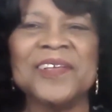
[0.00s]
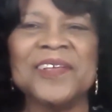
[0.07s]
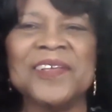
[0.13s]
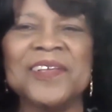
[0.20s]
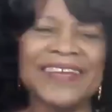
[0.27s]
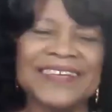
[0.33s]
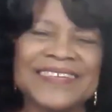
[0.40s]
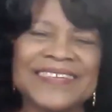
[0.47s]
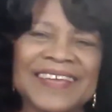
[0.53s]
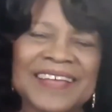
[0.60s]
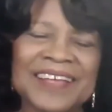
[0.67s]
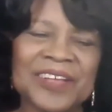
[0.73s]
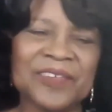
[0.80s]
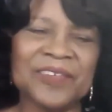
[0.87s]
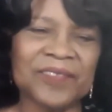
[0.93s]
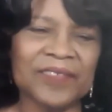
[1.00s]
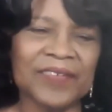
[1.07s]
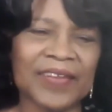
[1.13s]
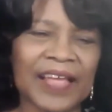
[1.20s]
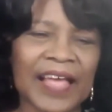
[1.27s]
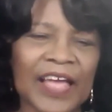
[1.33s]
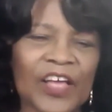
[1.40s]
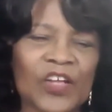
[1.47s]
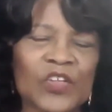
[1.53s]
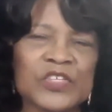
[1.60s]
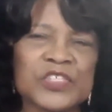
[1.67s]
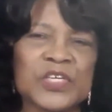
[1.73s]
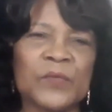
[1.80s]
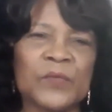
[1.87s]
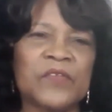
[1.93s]
But I
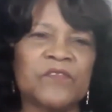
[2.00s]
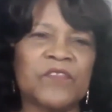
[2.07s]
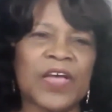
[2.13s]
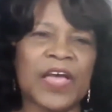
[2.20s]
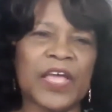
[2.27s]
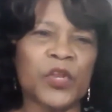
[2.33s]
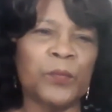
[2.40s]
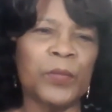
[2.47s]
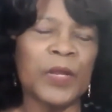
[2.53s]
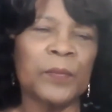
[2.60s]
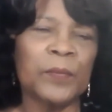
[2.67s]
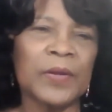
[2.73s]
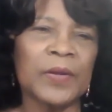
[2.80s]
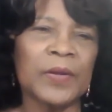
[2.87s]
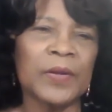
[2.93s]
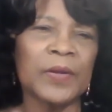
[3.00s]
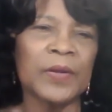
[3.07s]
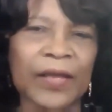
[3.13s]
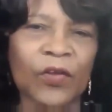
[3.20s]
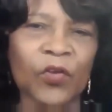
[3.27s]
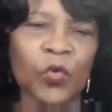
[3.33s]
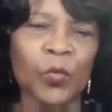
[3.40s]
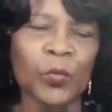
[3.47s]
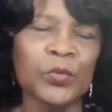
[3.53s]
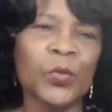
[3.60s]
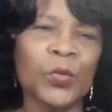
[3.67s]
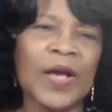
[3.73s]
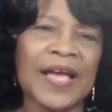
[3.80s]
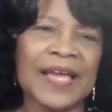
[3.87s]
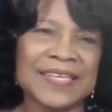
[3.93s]
also invited people in my home
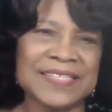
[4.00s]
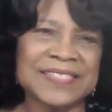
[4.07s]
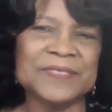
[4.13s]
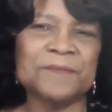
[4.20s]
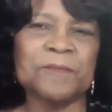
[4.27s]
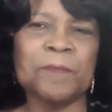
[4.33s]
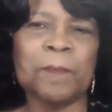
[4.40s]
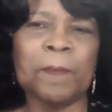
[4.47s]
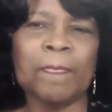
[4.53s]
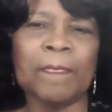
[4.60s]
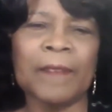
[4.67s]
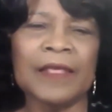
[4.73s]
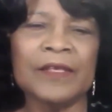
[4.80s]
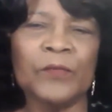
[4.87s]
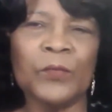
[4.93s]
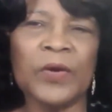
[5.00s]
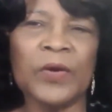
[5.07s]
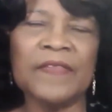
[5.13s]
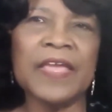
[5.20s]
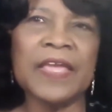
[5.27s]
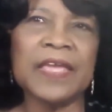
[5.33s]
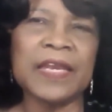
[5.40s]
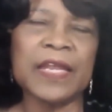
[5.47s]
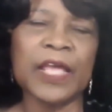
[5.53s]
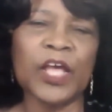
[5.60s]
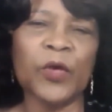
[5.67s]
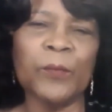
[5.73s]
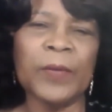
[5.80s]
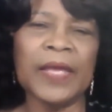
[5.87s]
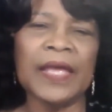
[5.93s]
twice where they could
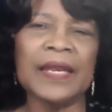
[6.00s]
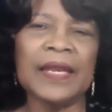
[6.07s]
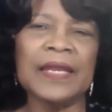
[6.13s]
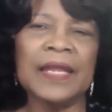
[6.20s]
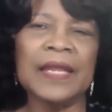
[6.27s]
come in